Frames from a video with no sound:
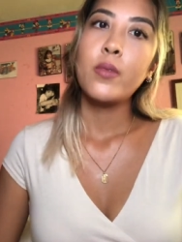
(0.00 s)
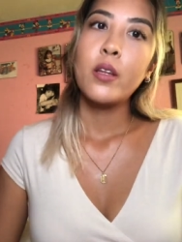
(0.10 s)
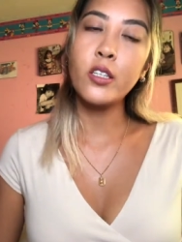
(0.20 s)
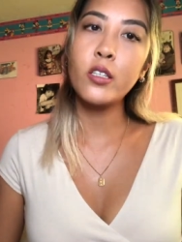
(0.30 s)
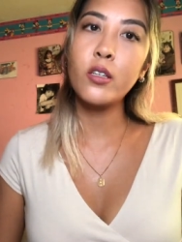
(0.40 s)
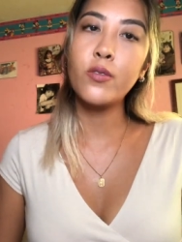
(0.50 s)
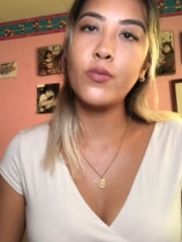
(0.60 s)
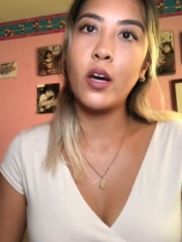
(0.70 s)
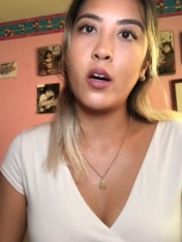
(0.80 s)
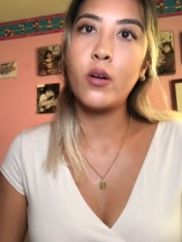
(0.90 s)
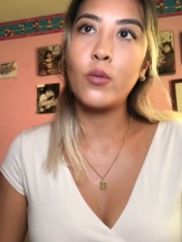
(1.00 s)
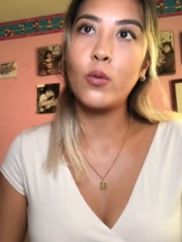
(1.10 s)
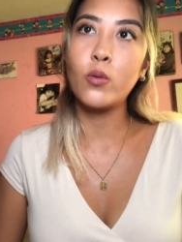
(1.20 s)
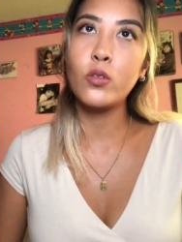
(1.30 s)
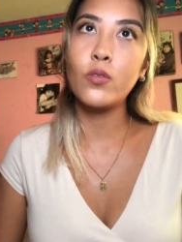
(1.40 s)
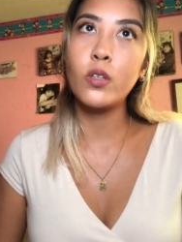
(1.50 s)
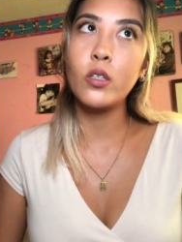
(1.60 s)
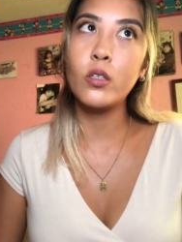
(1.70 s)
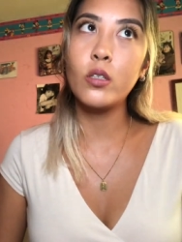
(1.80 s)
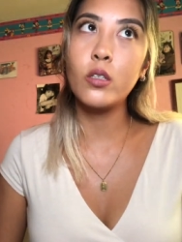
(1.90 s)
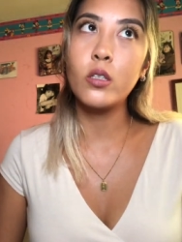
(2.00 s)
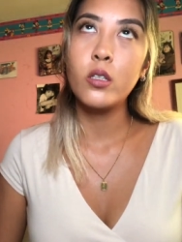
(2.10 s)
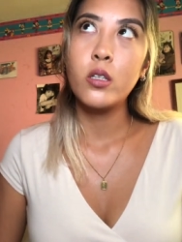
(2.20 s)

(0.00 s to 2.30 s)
I actually found Rosefield